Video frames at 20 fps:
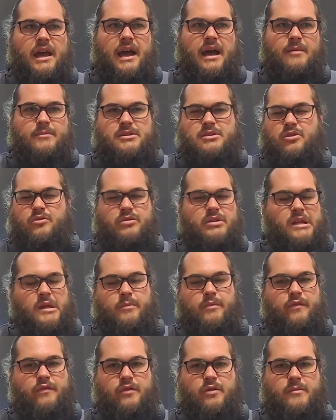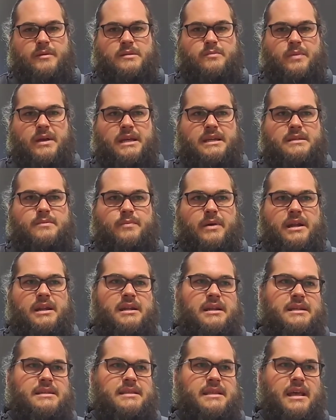It's not really a performance piece, but
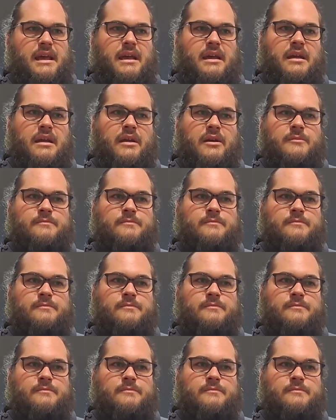it is there.